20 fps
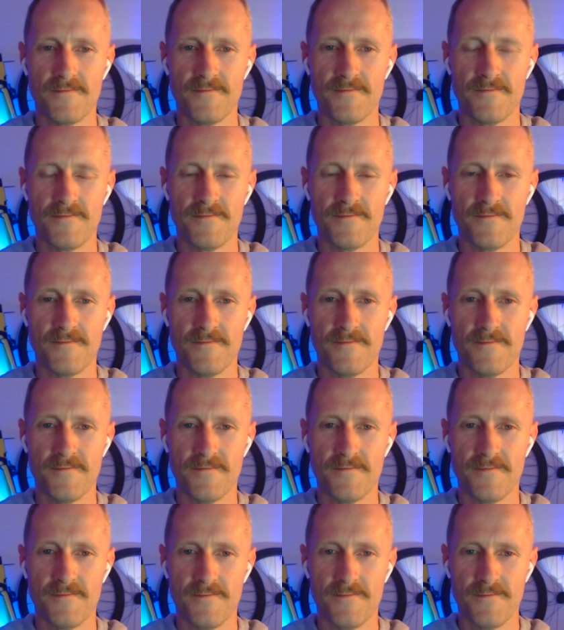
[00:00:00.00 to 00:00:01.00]

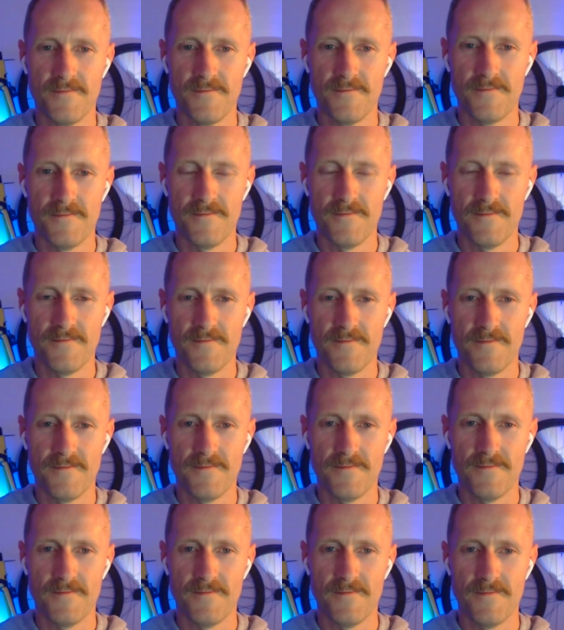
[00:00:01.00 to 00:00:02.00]

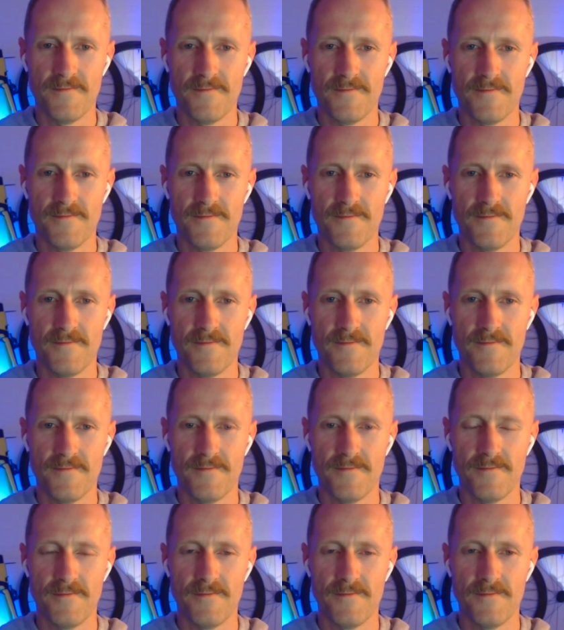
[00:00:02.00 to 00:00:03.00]

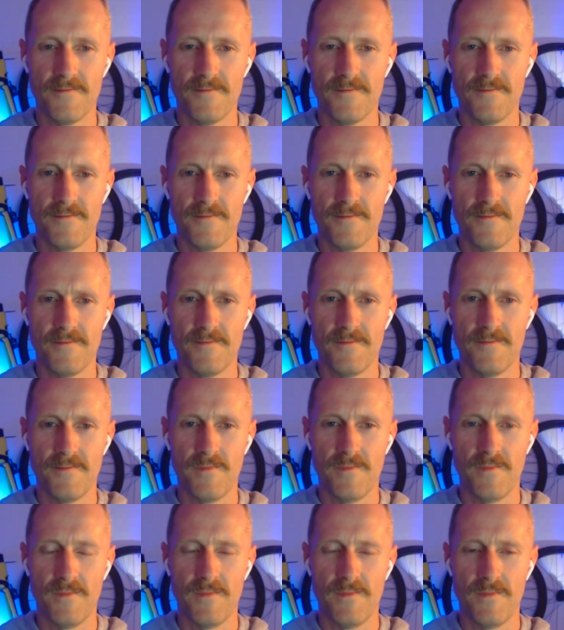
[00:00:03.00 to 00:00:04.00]

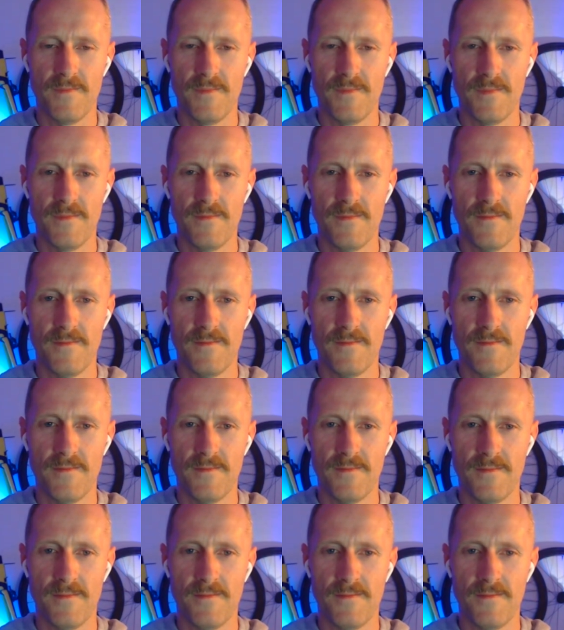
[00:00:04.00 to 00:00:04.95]
No words are spoken by the person on screen.